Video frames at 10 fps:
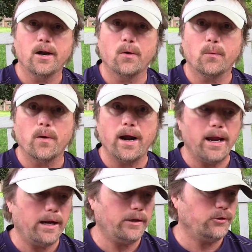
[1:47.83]

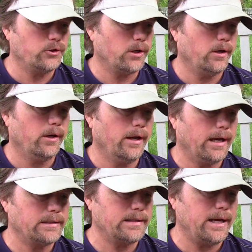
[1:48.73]
range
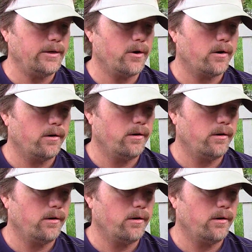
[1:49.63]
extender.